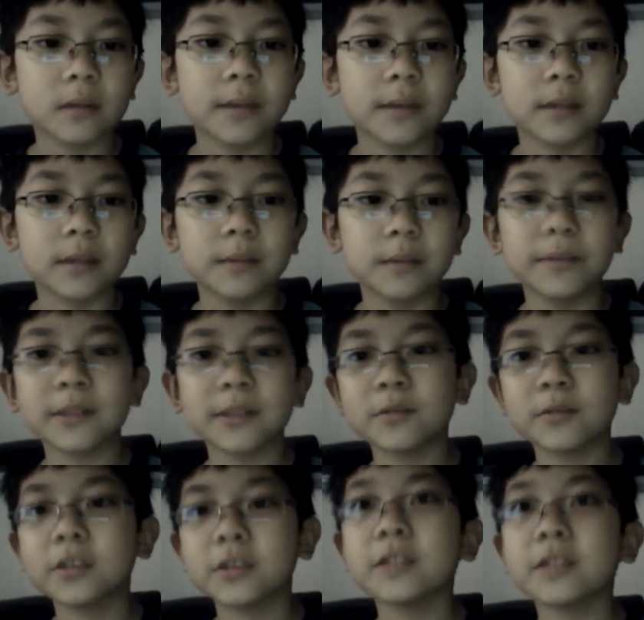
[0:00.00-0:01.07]
But the
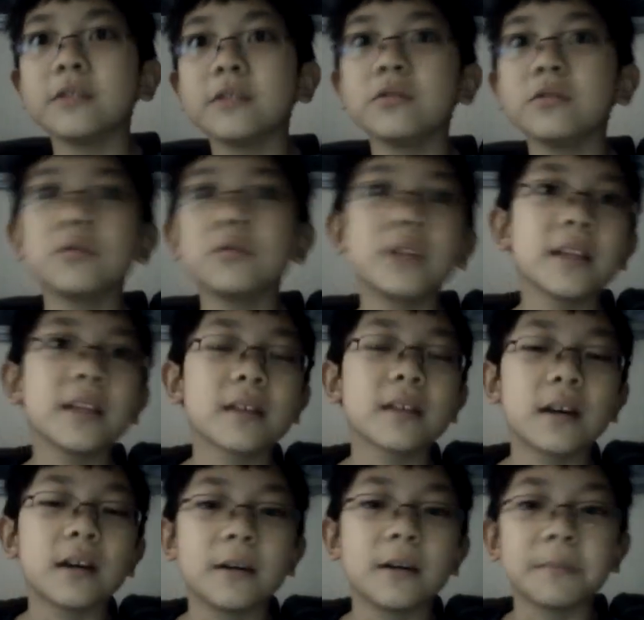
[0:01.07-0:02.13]
best we could do is,
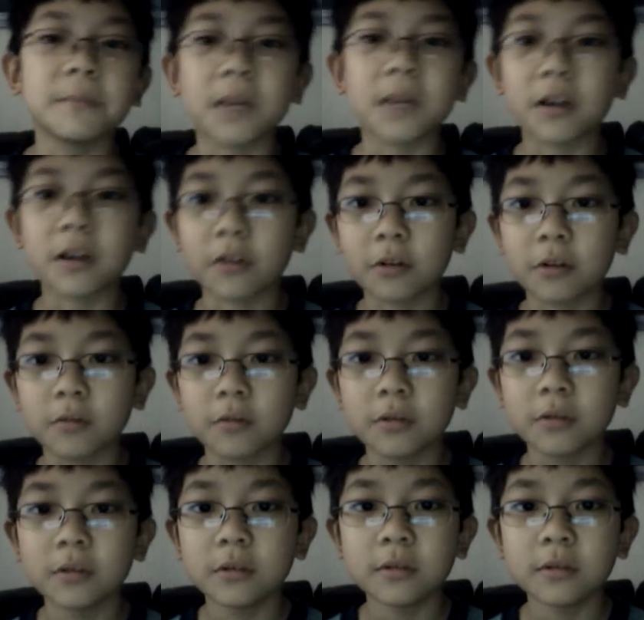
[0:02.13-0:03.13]
um, I don't know,